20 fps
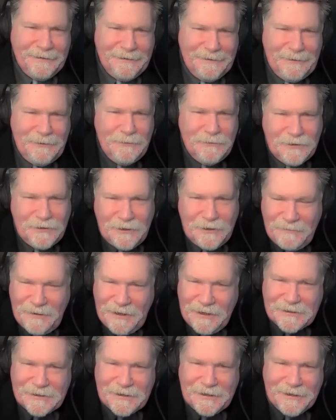You
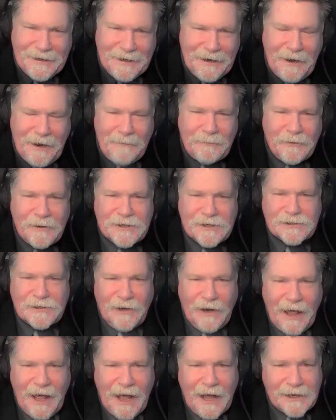commit an
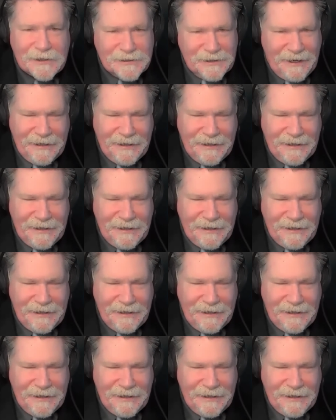operational act,